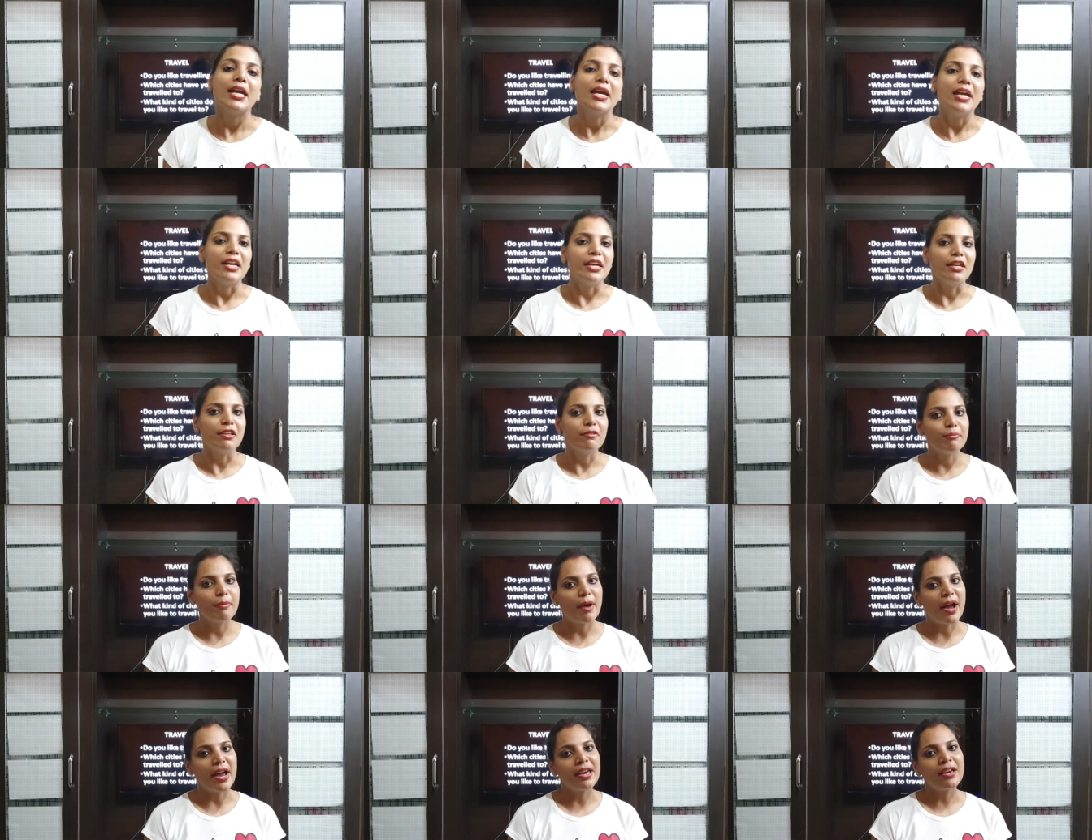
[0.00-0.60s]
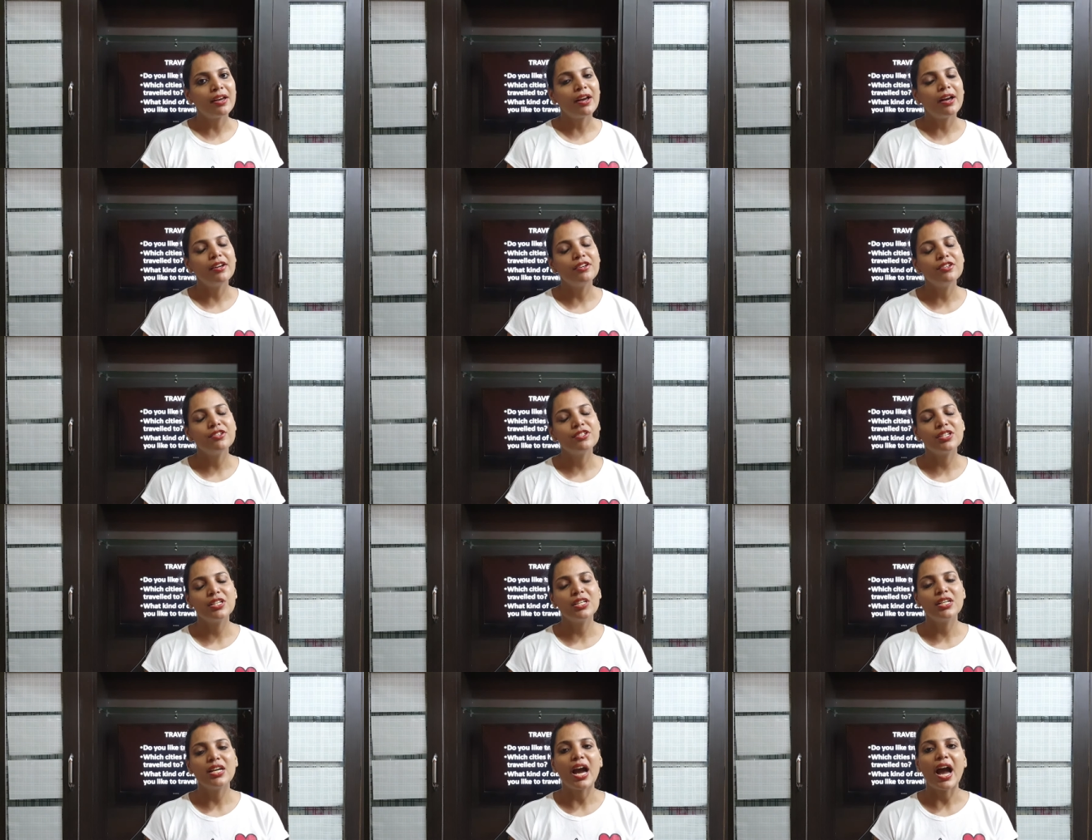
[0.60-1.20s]
In my
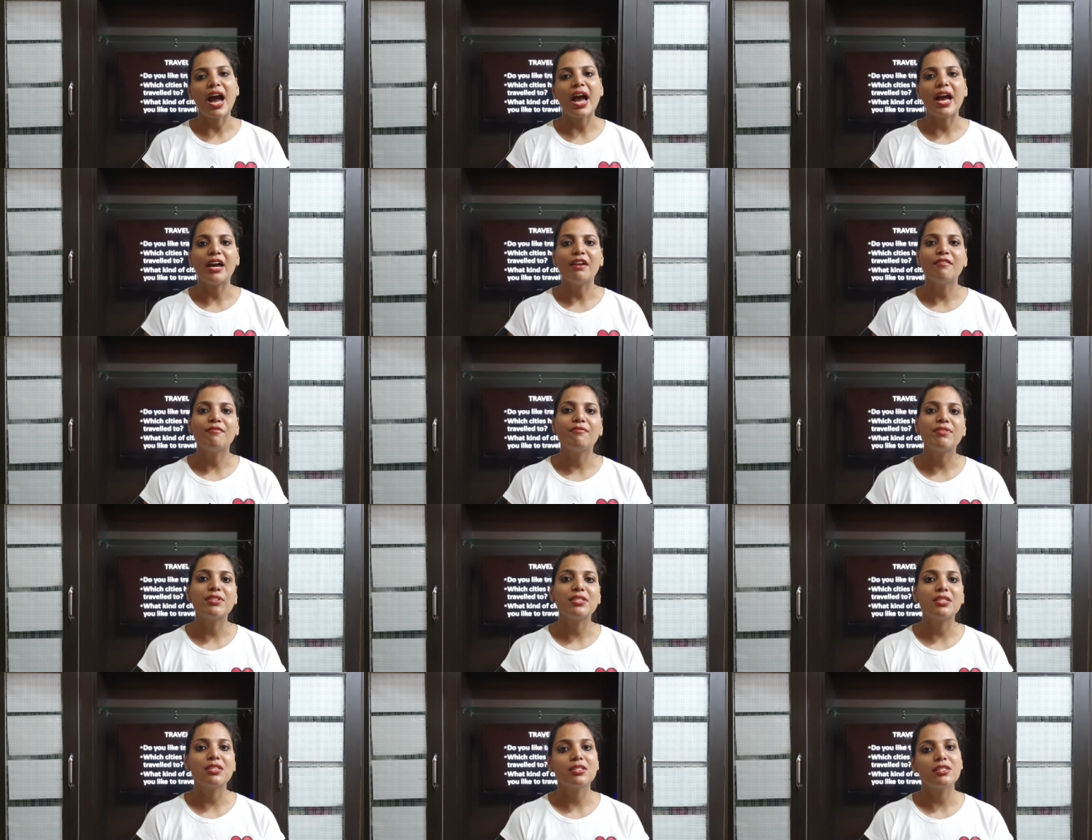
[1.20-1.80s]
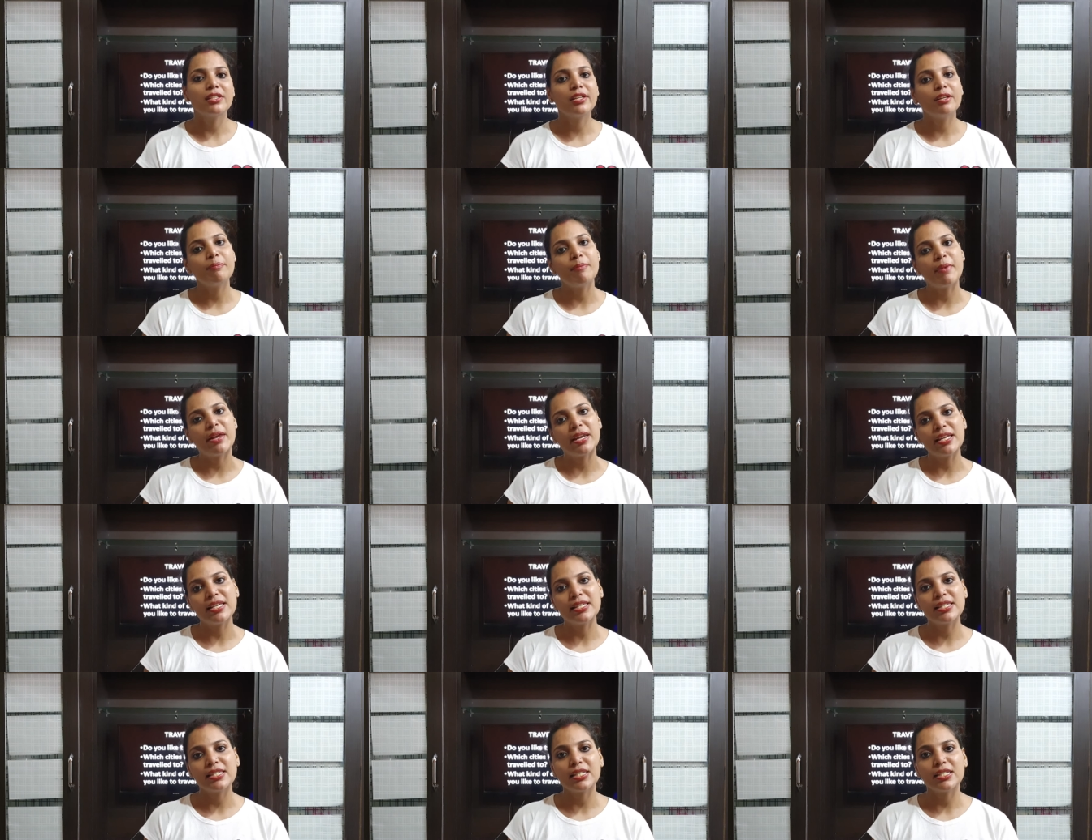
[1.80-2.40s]
country, I have visited
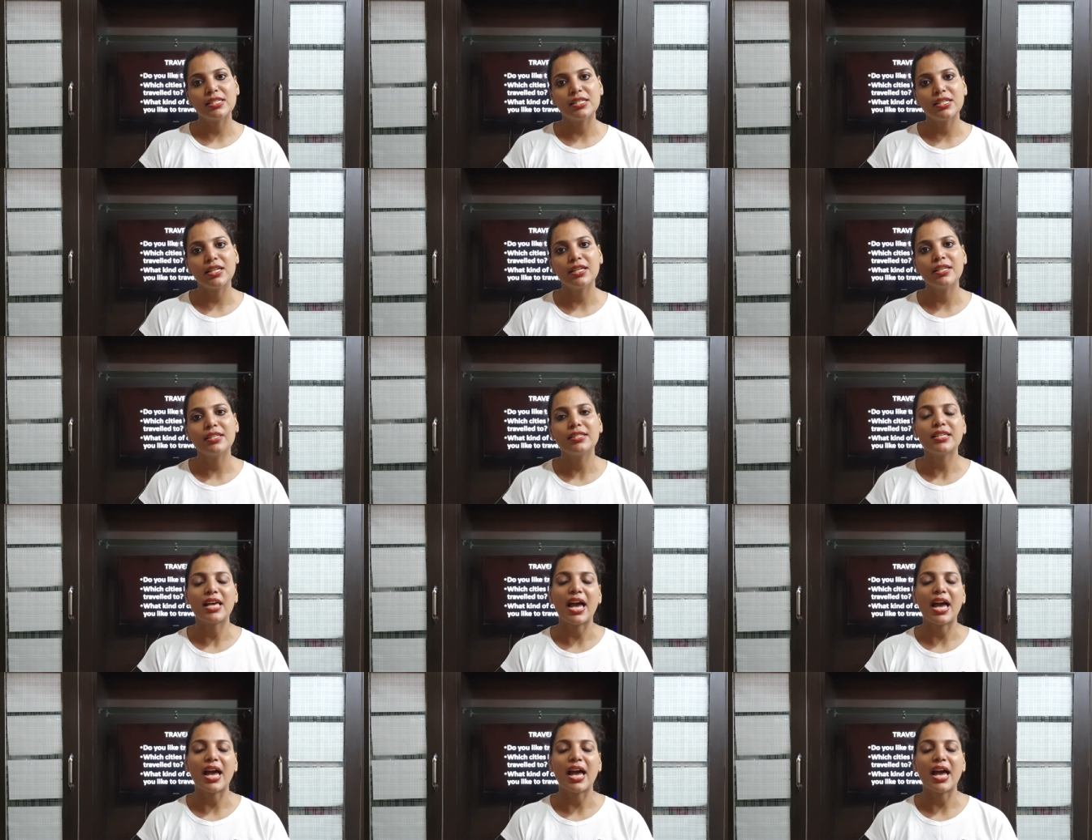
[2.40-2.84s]
many cities